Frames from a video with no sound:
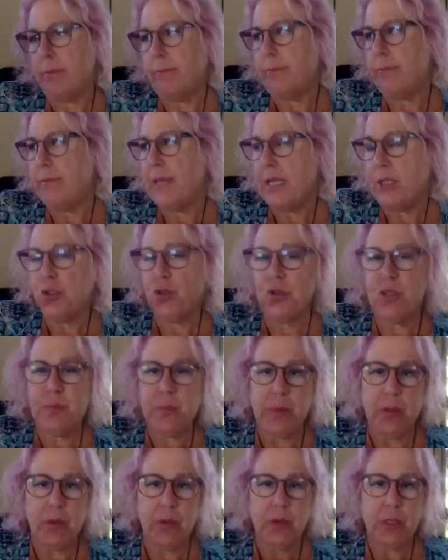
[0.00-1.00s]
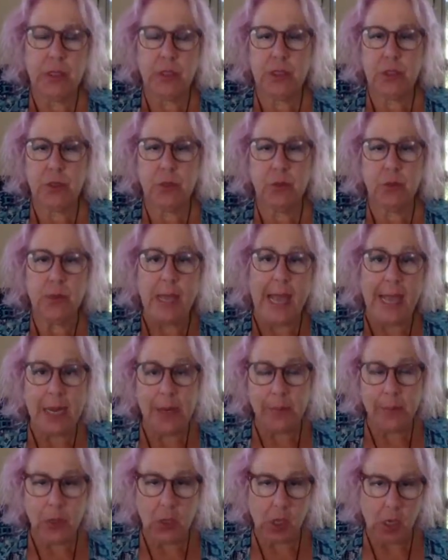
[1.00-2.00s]
nature spirits, to
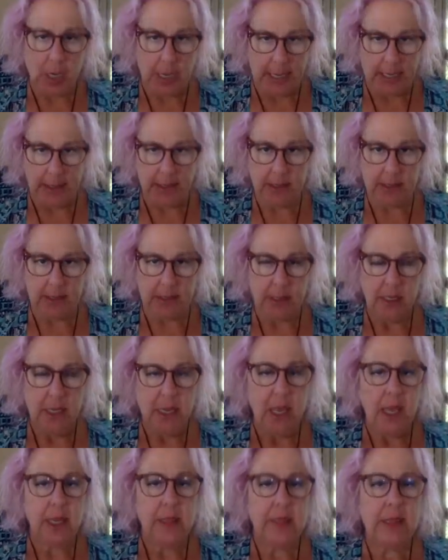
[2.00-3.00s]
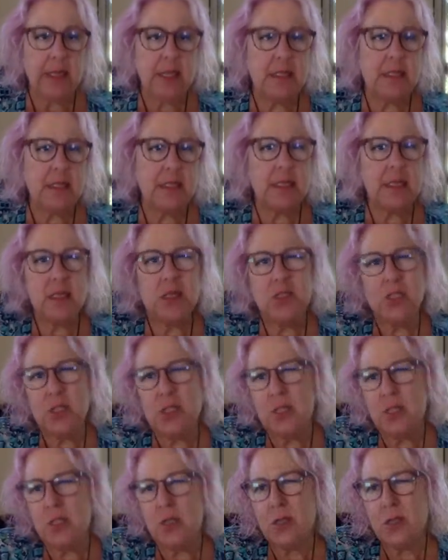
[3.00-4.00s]
animal guides.
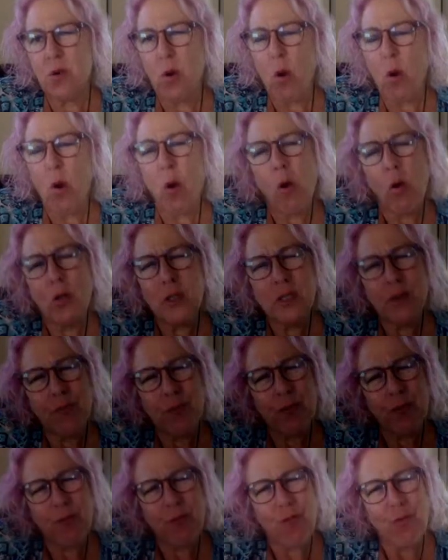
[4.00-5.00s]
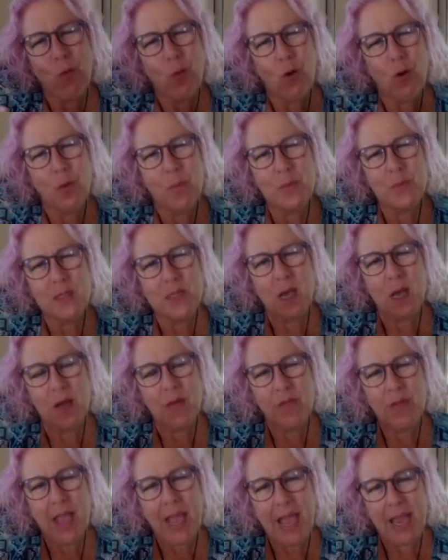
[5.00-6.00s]
These are all different forms
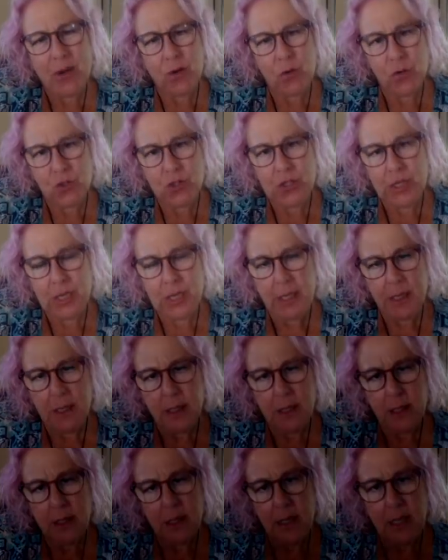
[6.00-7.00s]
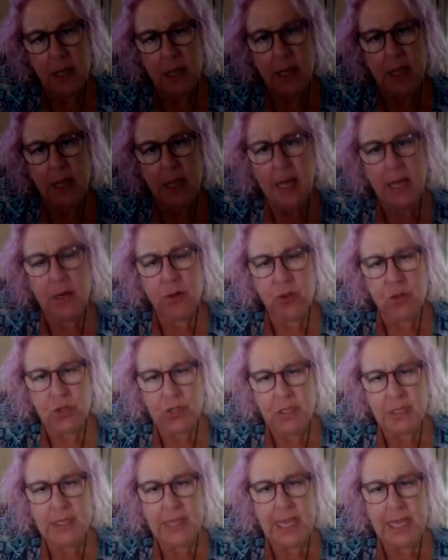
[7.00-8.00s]
of energy
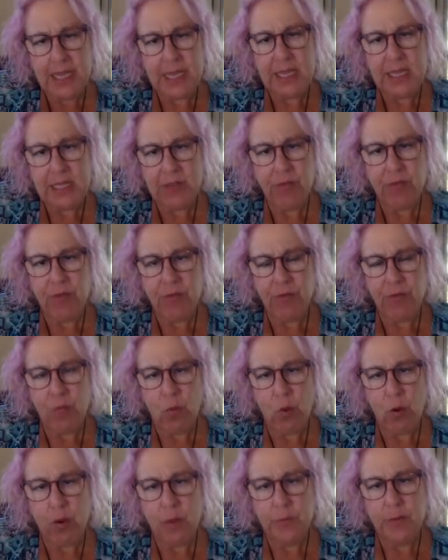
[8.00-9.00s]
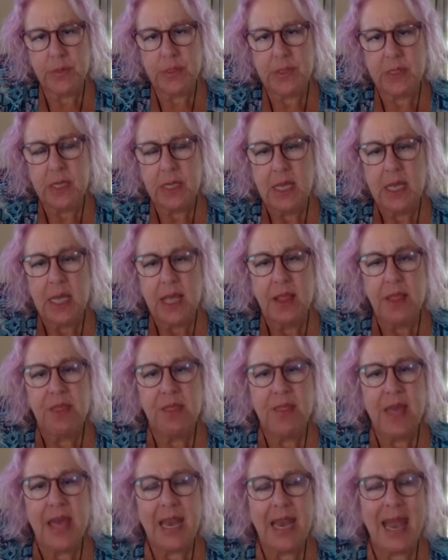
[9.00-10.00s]
taking different forms,
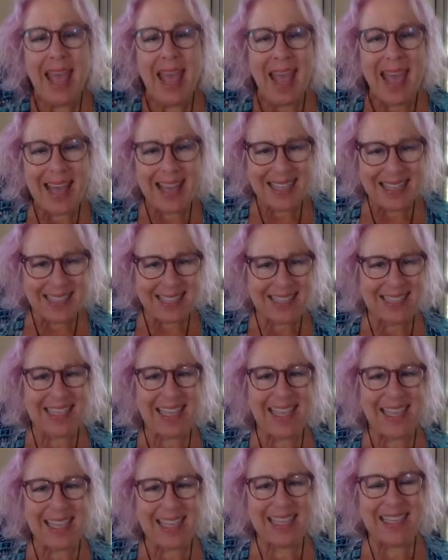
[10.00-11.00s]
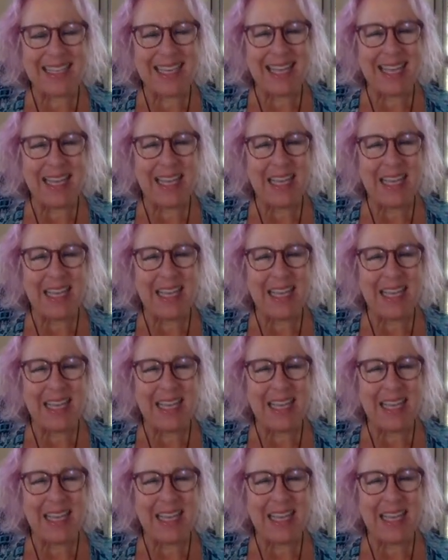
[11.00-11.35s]
that as it